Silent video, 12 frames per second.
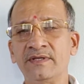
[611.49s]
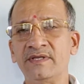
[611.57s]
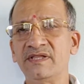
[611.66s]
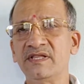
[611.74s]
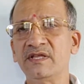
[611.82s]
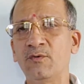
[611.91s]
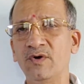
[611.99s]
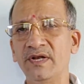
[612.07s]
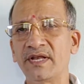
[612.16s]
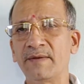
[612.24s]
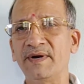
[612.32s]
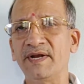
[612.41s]
This is the
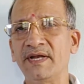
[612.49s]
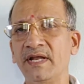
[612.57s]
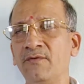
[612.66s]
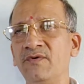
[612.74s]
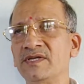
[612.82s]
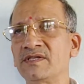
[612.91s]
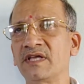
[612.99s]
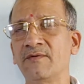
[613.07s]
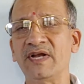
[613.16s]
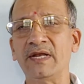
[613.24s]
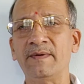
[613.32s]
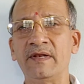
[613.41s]
only remedy now which is
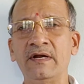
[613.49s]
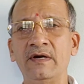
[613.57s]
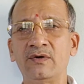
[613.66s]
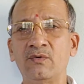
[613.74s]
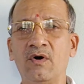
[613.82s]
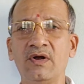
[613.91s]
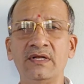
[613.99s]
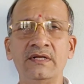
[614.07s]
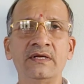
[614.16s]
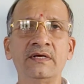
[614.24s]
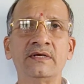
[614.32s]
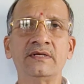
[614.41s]
available to
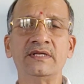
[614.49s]
all